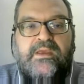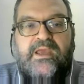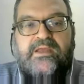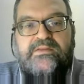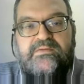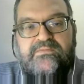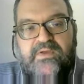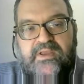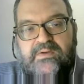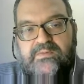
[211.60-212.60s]
and the
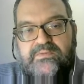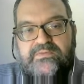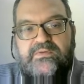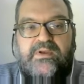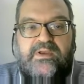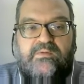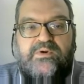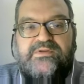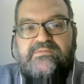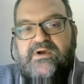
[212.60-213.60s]
failures
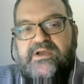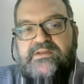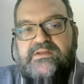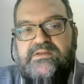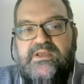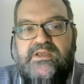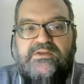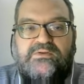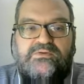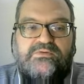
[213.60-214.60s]
were divided
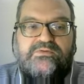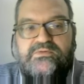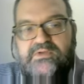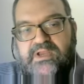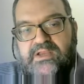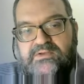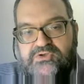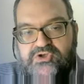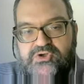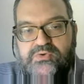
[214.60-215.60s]
in
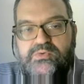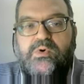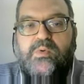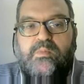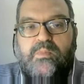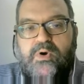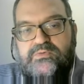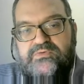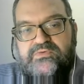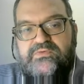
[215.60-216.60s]
2
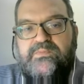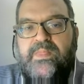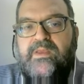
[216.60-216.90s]
modes.